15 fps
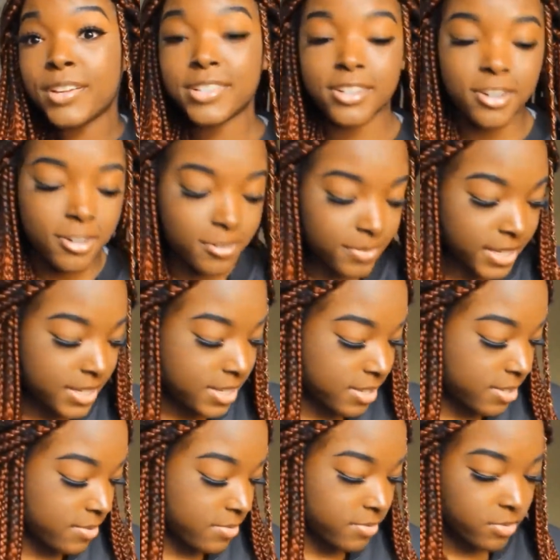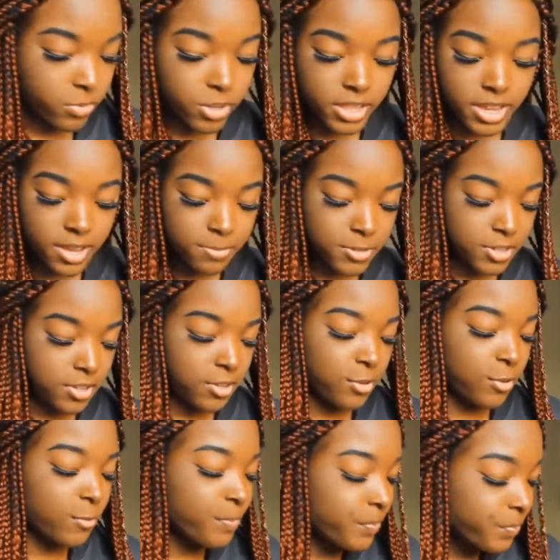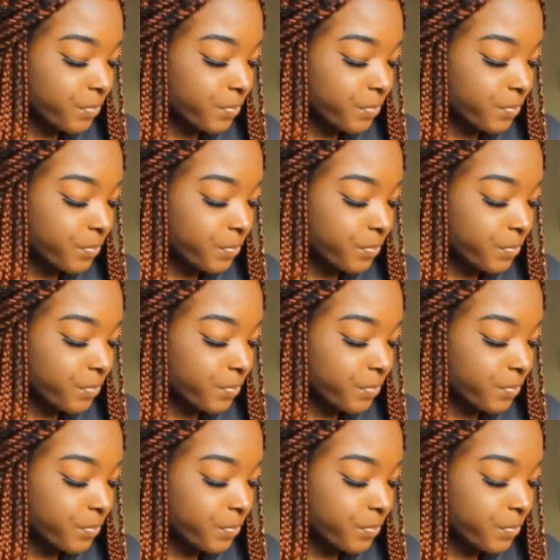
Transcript: So it's really up to you.